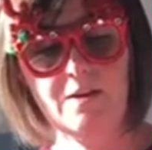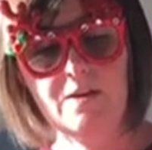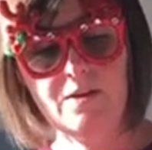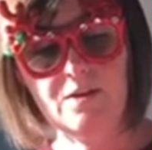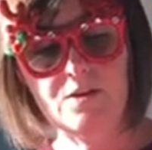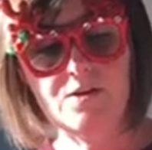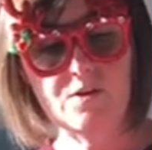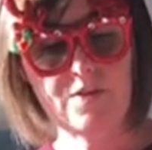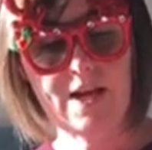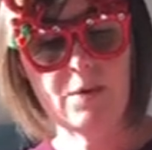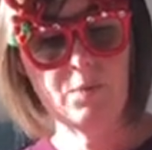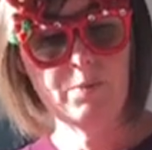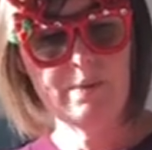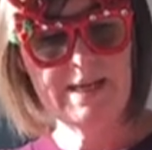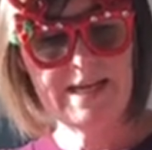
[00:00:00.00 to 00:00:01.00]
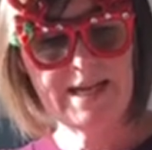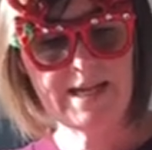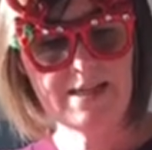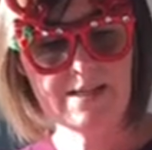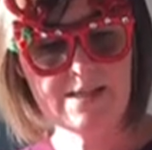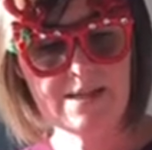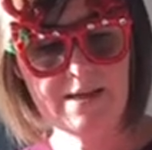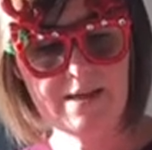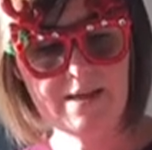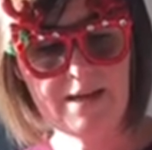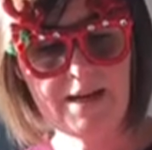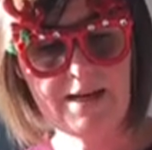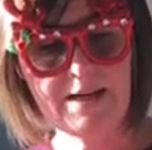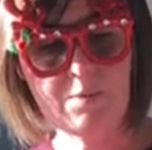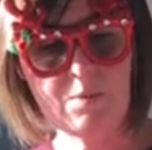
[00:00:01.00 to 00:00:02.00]
So that would be lit,
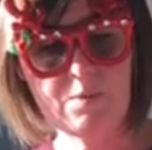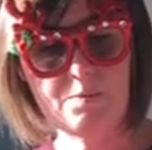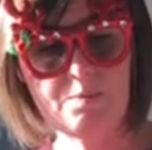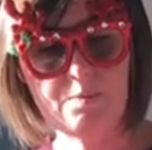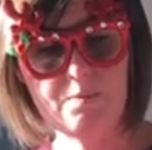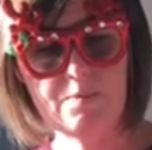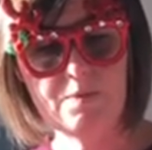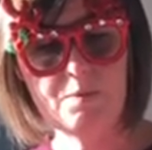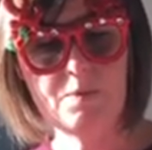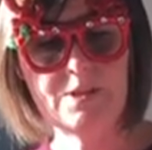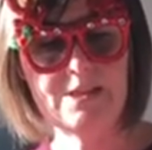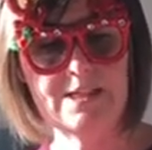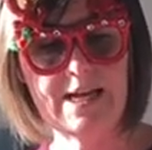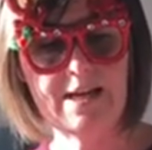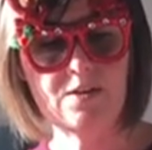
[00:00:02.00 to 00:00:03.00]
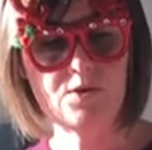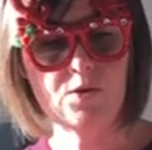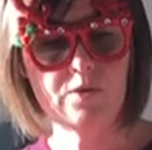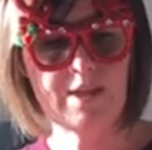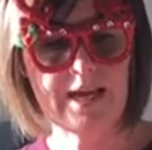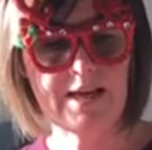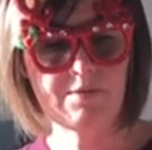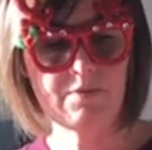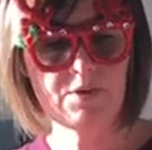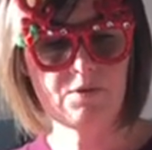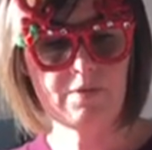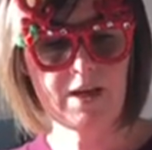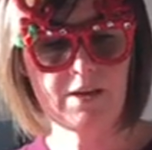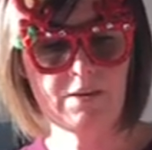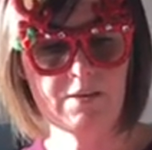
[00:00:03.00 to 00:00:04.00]
and it would stand on the Advent
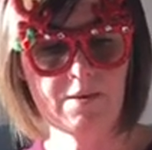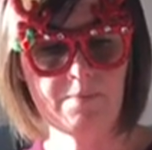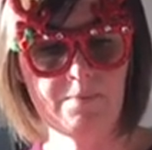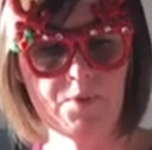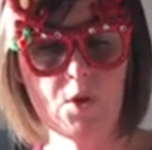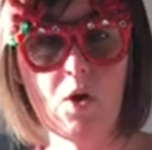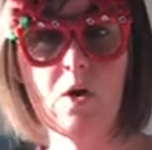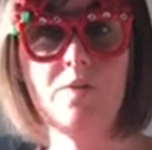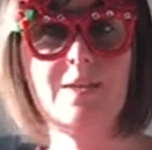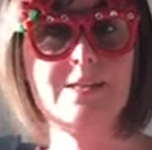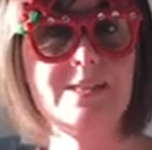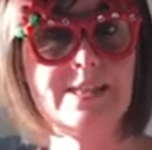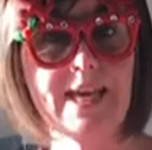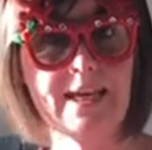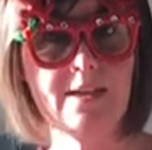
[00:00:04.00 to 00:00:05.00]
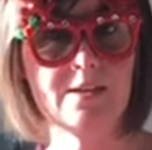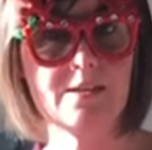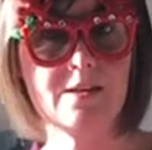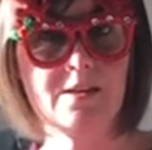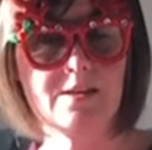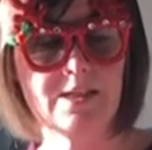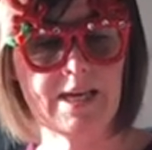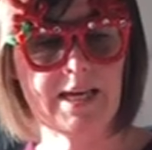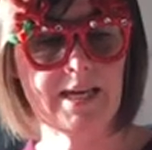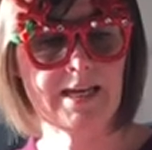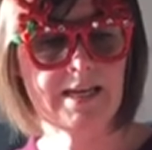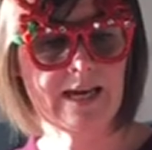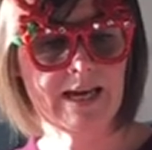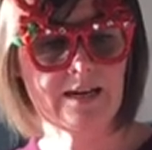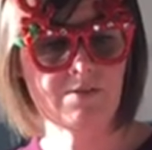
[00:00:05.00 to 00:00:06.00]
wreath. On the second Sunday in
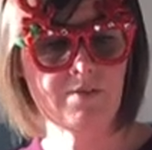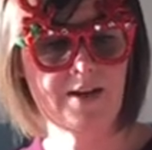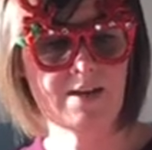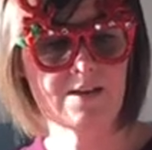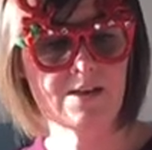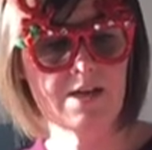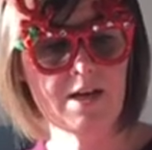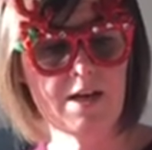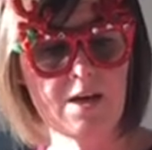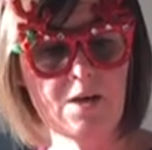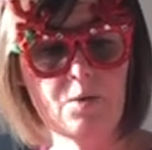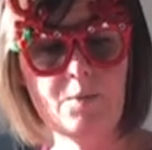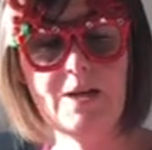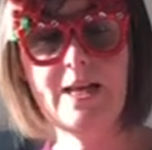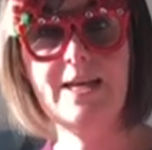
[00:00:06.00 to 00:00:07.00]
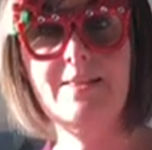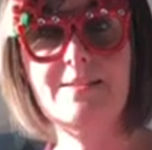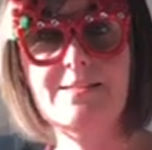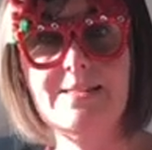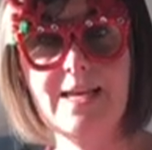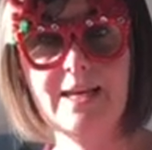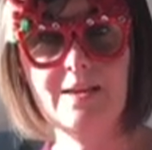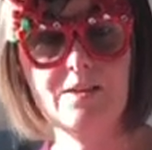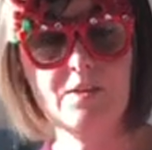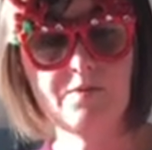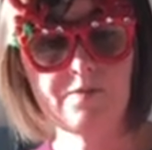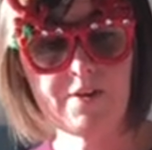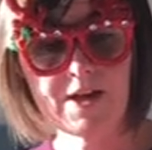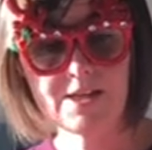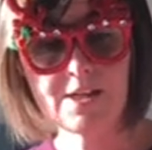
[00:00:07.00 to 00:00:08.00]
Advent, we light the
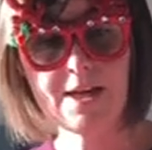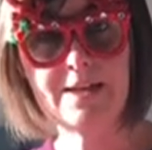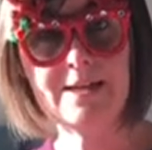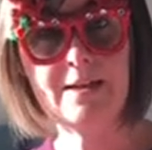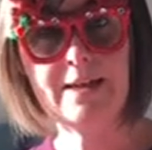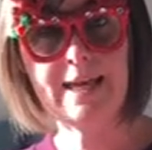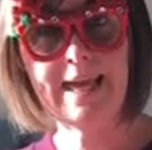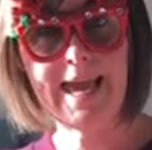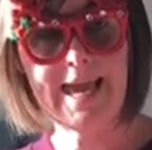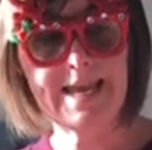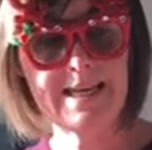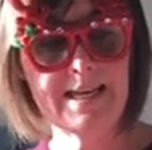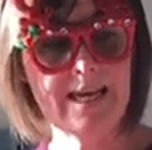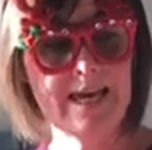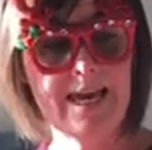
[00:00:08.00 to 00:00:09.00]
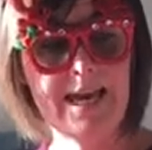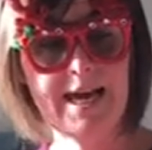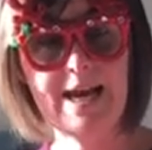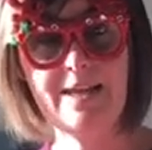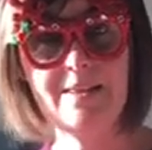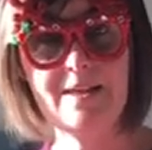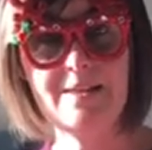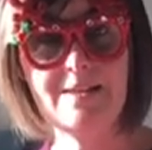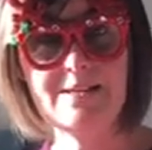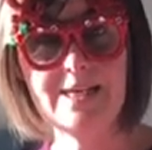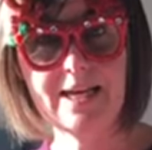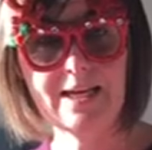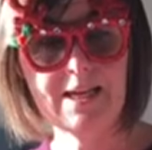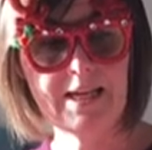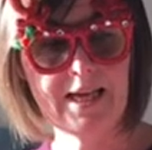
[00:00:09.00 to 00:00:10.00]
first candle again, and then the
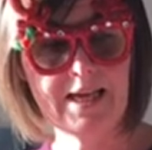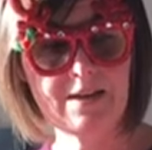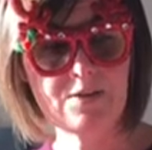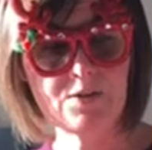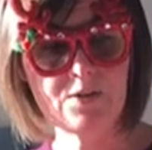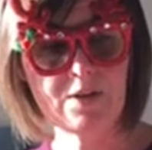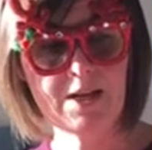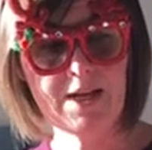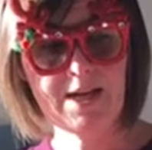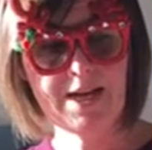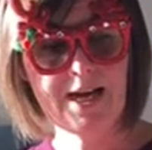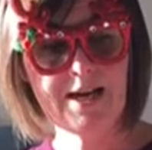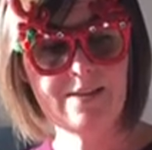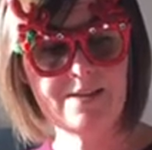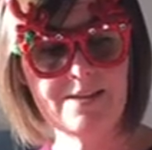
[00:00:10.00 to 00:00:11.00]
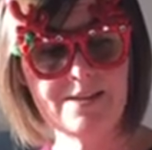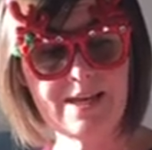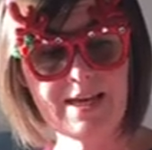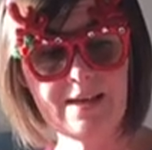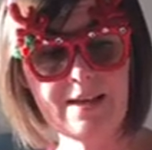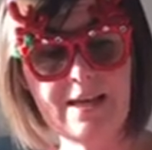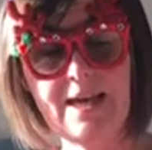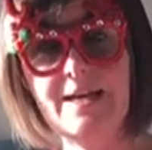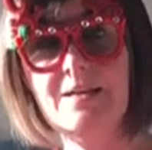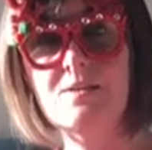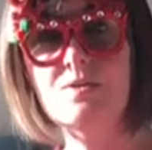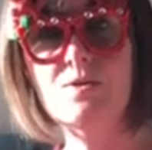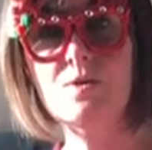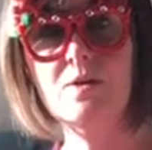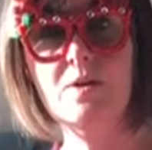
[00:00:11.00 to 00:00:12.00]
second candle. And the second
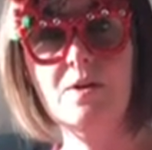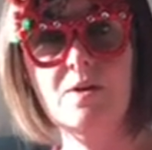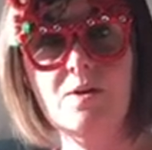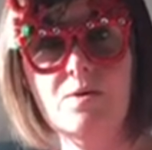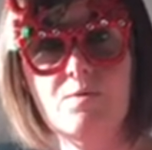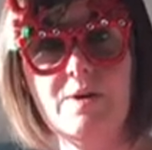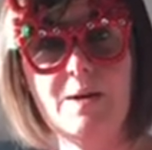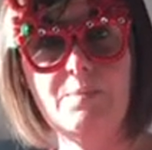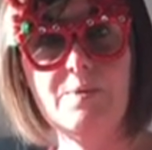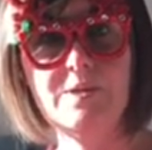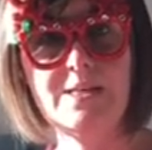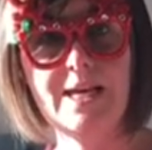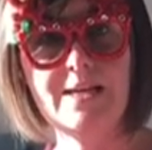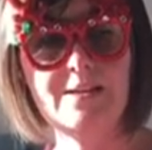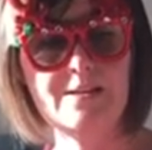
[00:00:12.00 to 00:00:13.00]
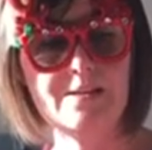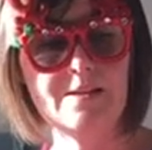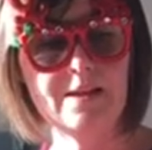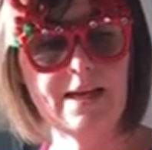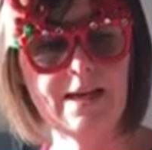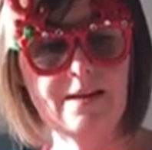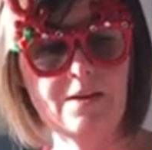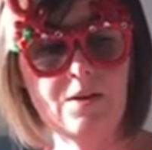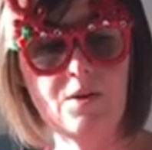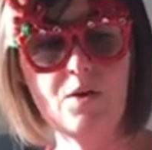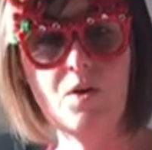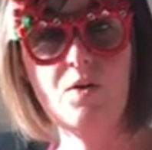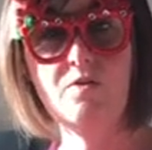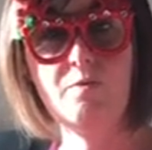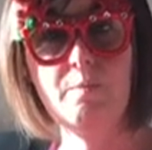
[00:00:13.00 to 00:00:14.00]
candle represents the candle
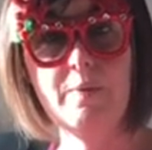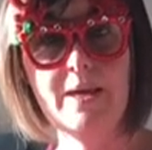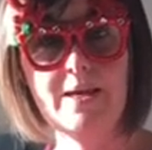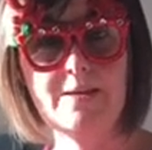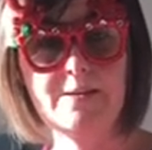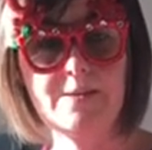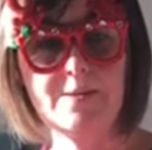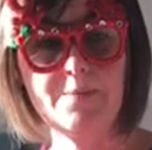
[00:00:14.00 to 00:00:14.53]
of peace.